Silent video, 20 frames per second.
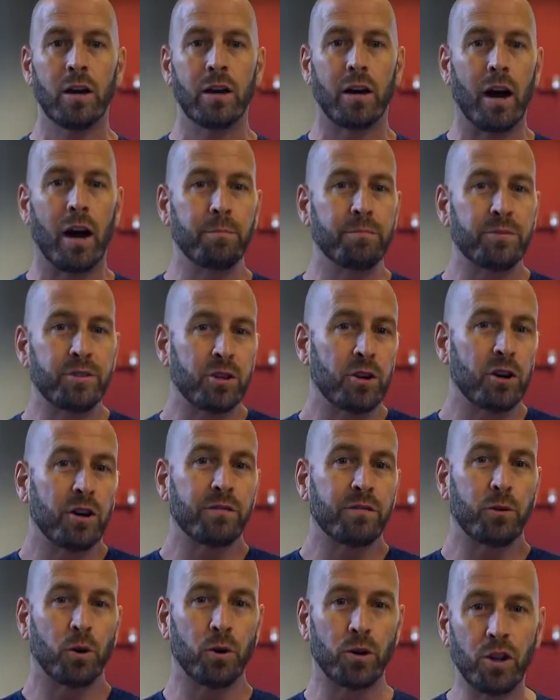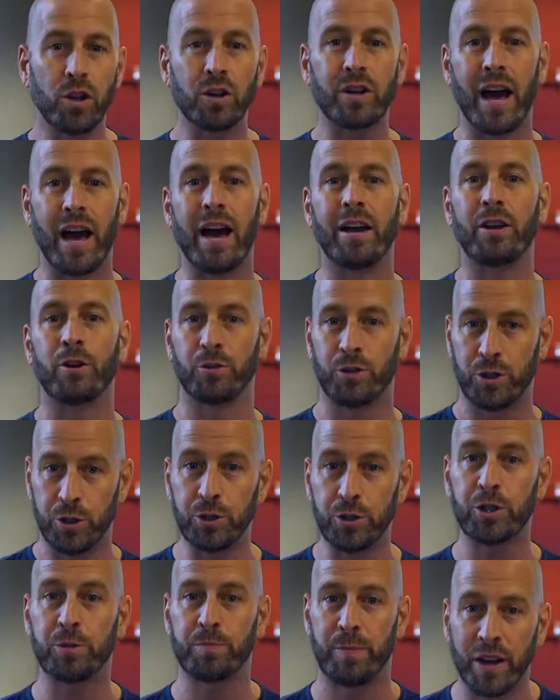Observe or look at your two
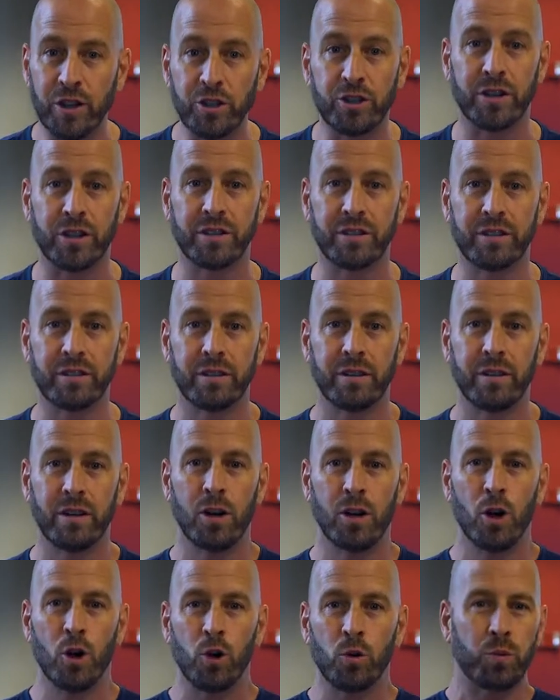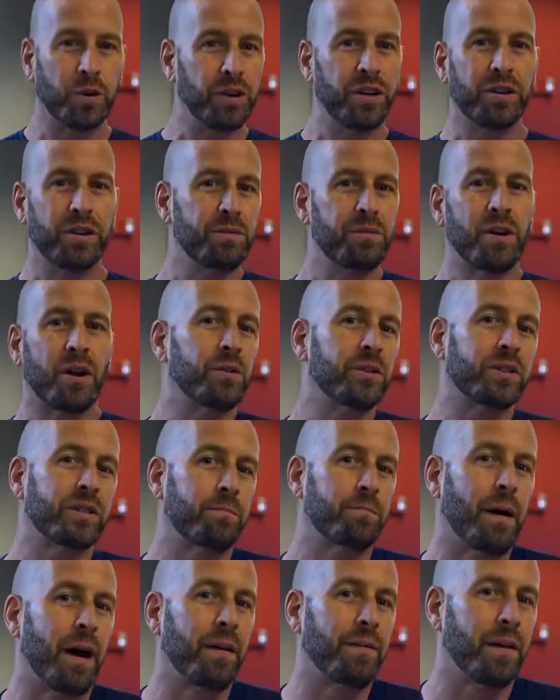sponges. What do you notice
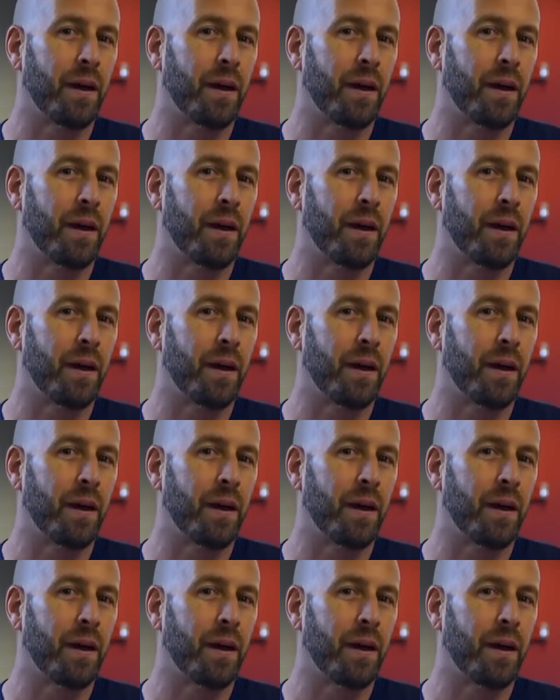about